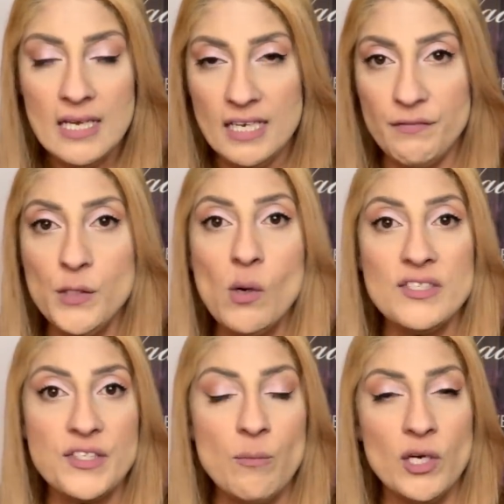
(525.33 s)
If you are
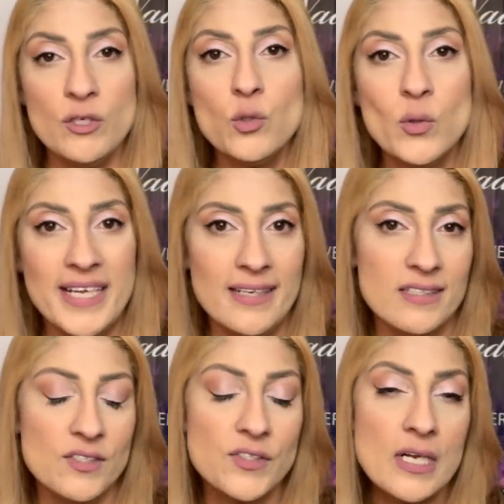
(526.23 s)
someone who
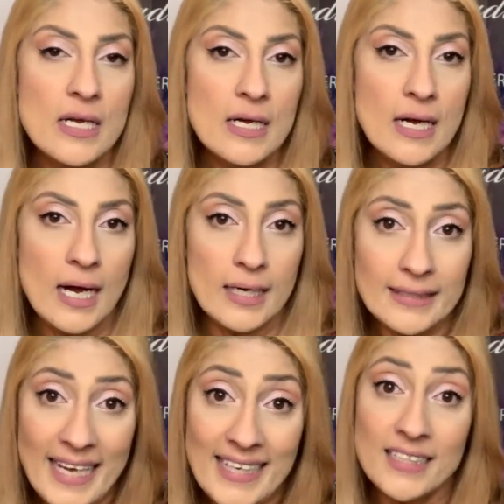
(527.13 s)
is
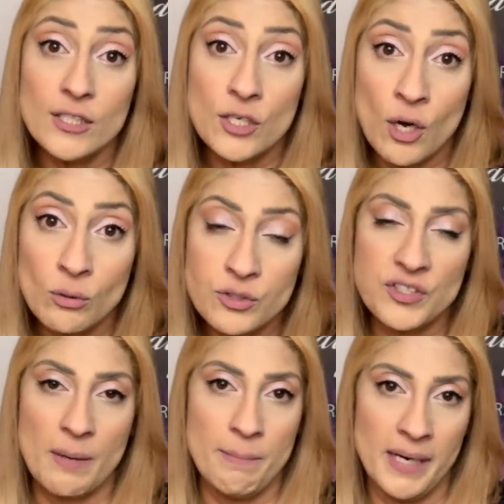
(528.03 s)
getting to know
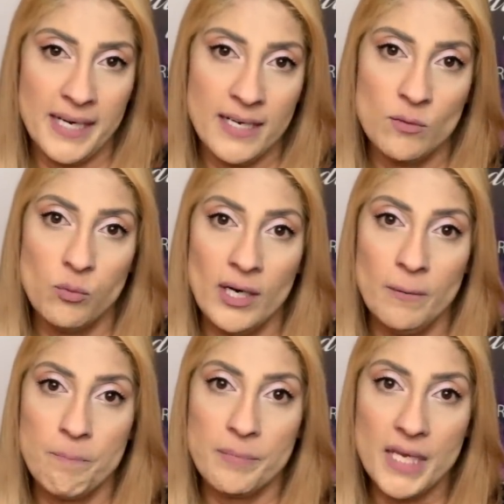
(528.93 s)
somebody,
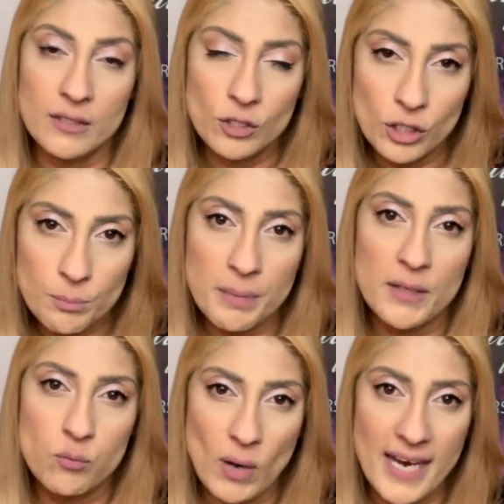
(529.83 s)
well, it could be
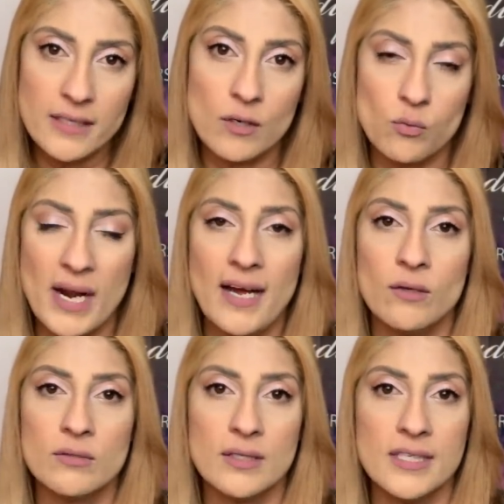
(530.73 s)
right
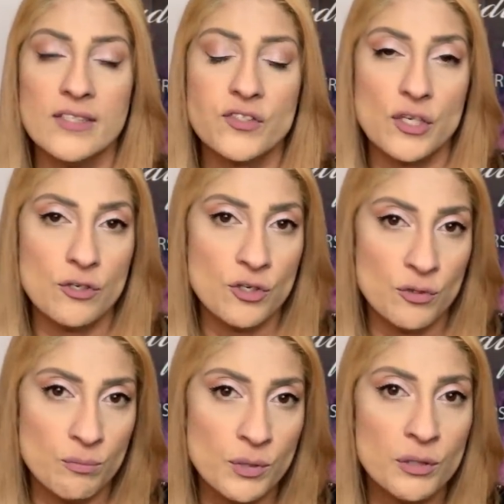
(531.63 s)
around this
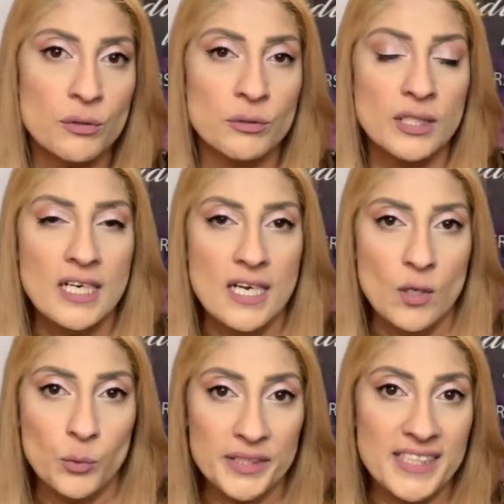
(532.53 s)
new moon
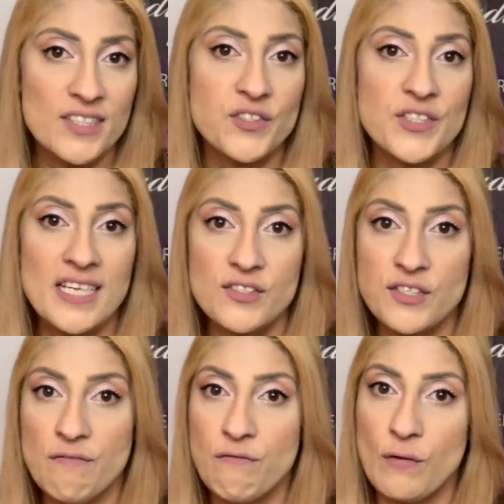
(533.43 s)
with this
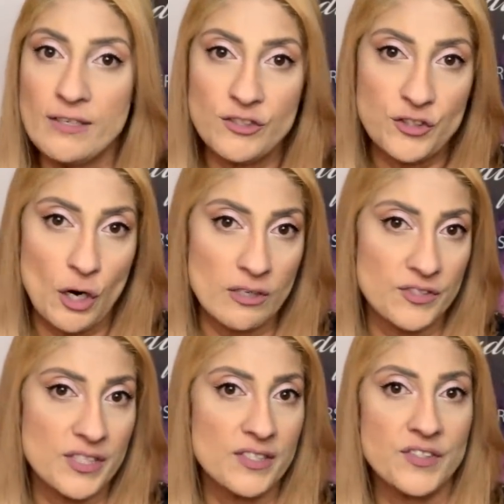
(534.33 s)
sense of fresh
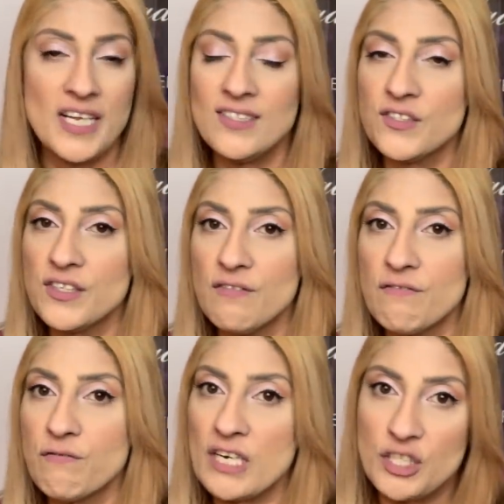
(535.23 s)
starts, this sense
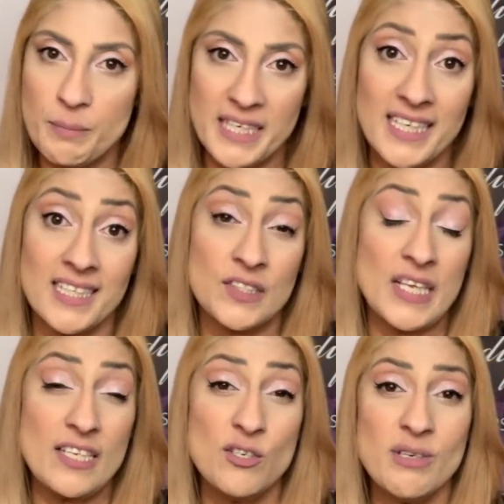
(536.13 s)
of fresh beginnings,
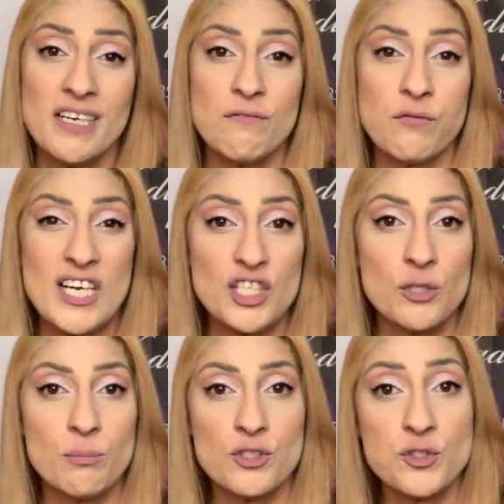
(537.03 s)
that you get a
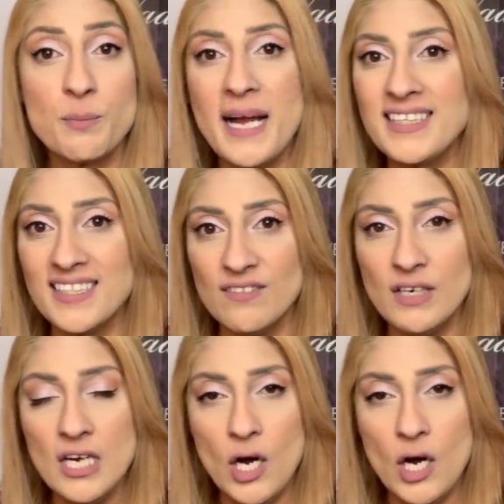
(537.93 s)
fresh perspective